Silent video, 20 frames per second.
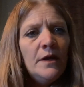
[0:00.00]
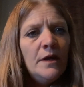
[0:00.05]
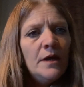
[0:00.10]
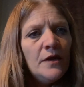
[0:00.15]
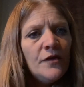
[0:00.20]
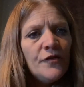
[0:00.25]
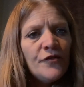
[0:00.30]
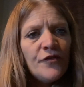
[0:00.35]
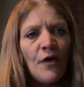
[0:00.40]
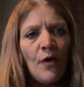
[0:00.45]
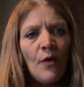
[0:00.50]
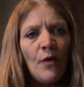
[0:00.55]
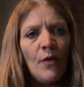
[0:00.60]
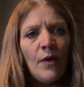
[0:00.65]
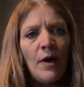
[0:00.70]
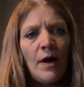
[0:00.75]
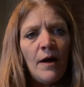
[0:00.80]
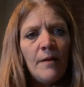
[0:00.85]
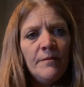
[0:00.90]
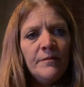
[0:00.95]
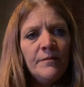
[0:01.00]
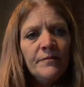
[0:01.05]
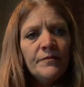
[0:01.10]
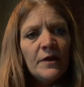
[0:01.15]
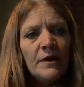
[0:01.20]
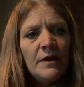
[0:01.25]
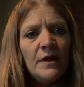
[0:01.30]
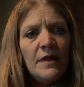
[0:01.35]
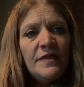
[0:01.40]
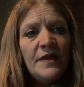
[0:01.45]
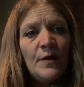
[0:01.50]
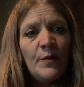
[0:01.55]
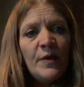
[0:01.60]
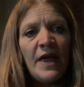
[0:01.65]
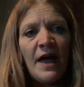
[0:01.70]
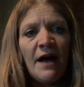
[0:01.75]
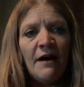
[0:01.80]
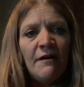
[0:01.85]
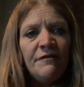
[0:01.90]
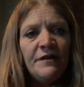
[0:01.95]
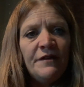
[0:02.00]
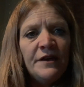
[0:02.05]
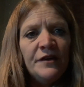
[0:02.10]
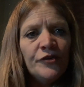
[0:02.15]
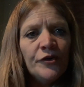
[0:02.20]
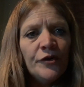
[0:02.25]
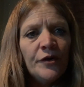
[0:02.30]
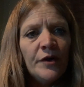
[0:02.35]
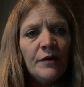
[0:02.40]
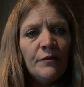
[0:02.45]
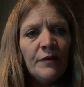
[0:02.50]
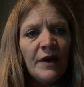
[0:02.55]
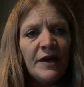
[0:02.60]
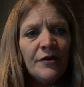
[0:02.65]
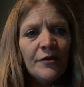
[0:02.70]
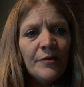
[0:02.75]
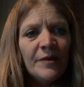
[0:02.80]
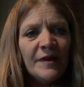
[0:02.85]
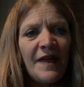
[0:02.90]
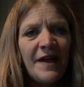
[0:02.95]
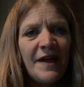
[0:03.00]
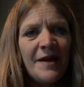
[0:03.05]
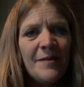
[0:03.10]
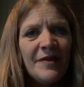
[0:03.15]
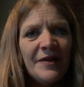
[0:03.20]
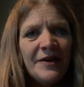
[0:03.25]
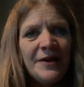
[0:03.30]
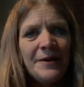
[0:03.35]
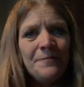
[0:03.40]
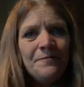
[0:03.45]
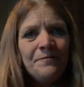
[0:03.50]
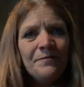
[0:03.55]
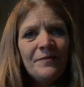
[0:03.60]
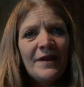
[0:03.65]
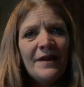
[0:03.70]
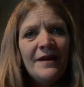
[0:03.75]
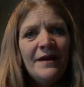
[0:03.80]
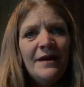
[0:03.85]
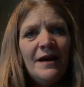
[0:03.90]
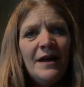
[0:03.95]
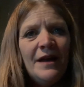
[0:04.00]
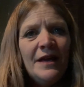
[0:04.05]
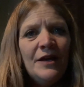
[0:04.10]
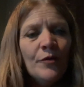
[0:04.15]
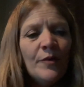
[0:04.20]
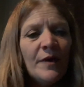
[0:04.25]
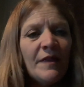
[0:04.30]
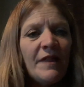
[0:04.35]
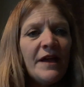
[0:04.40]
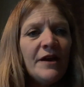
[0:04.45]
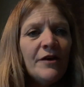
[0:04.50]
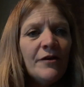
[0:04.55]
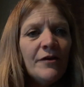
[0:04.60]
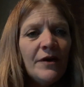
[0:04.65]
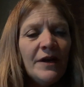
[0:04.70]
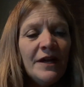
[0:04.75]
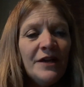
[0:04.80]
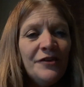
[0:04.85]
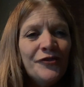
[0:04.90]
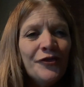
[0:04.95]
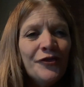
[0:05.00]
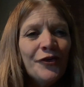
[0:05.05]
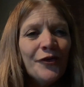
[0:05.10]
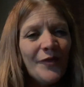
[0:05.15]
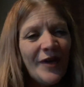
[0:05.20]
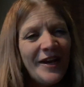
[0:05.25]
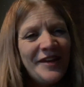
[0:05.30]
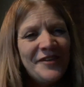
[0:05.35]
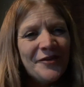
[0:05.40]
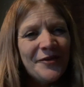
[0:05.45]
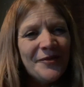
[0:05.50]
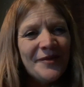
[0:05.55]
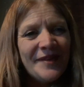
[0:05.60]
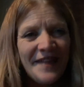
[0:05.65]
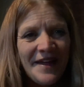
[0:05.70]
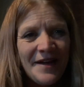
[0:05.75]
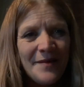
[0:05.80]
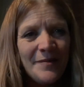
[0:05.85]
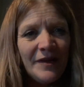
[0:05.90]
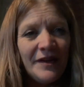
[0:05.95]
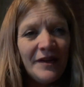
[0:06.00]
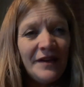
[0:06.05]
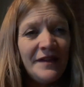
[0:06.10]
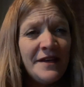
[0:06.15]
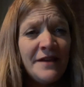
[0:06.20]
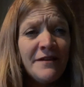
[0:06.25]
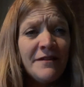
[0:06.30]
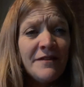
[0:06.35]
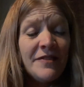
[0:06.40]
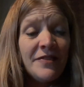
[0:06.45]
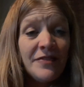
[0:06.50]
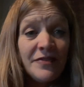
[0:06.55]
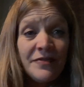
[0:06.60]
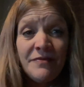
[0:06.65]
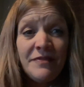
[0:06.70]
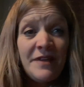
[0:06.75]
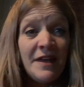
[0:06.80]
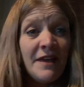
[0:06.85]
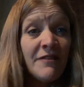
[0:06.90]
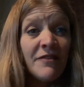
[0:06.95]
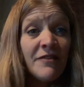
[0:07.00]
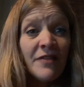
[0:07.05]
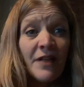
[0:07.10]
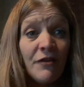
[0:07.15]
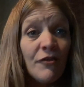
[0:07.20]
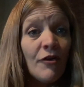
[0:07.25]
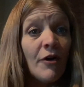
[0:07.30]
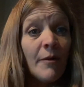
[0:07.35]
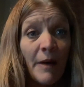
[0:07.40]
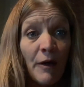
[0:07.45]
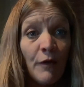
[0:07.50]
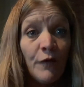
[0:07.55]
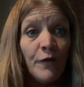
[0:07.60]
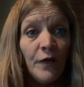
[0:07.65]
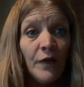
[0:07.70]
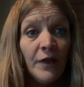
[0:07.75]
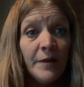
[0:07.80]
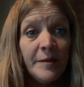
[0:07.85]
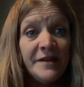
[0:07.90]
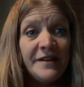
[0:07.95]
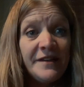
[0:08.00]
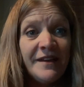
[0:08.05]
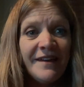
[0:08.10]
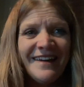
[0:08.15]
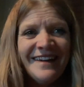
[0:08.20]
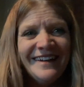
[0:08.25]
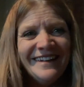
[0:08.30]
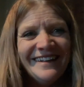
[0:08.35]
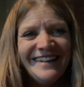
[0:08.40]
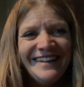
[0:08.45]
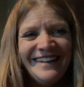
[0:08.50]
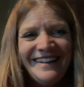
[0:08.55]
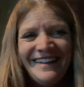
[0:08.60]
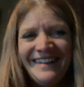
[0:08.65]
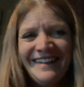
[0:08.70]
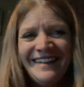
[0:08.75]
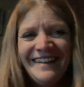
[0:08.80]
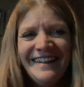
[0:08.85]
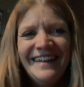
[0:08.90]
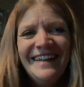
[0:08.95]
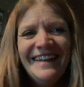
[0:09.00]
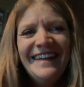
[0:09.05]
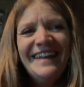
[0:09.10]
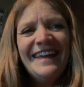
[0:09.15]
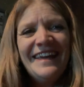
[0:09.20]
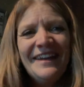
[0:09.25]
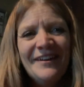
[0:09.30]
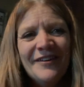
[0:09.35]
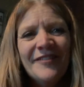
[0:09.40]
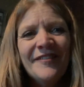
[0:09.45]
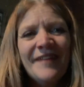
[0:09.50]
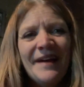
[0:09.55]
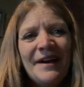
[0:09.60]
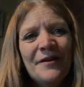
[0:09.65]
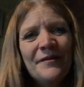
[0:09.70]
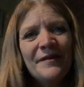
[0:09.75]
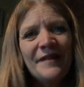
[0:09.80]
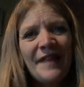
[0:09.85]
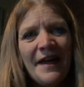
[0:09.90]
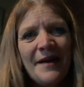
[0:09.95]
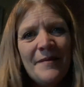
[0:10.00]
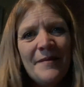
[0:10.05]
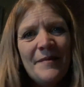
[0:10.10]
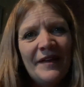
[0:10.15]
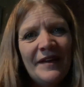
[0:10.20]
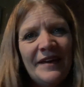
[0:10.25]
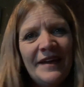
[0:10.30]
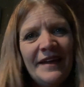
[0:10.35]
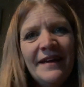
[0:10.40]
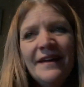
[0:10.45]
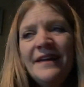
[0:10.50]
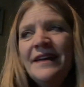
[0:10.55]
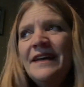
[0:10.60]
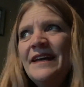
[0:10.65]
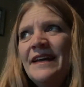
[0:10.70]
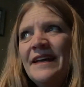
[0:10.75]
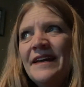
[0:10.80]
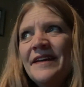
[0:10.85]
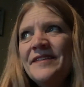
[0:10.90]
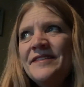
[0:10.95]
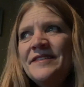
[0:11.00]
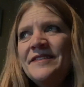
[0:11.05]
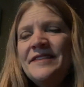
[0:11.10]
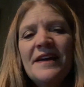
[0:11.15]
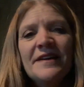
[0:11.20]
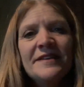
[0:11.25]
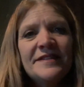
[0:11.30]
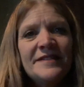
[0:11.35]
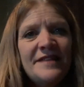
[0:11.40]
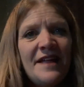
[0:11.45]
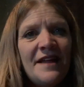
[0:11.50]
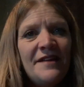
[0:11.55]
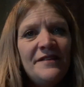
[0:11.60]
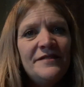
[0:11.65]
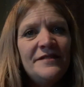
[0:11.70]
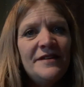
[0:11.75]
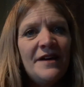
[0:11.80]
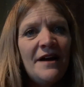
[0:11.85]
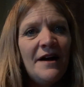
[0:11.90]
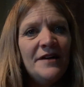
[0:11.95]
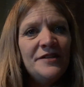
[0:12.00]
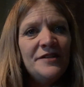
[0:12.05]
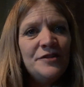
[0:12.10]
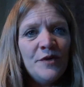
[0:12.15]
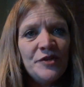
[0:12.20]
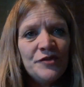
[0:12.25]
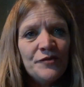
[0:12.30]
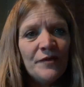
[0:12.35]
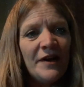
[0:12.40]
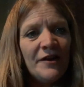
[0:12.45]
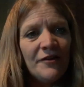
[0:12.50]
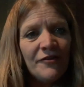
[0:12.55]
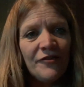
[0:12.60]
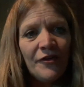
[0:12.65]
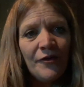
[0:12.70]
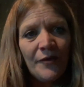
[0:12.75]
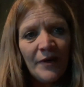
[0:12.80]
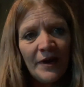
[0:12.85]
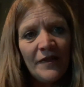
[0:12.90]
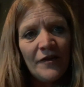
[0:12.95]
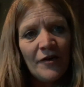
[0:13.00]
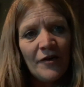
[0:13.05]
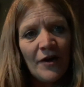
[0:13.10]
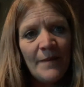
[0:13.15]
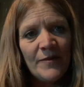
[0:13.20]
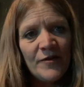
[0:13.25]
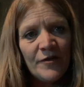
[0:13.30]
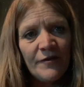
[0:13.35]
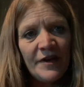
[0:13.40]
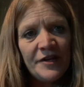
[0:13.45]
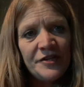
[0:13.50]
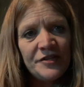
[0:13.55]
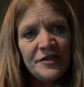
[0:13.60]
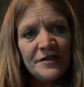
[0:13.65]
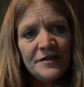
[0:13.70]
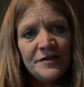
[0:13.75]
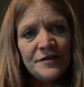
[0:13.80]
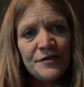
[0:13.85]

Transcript: So then we have inter-rater reliability. Inter-rater reliability, these things are a mouthful, let me tell you. Inter-rater reliability is the extent to which raters agree in their observations.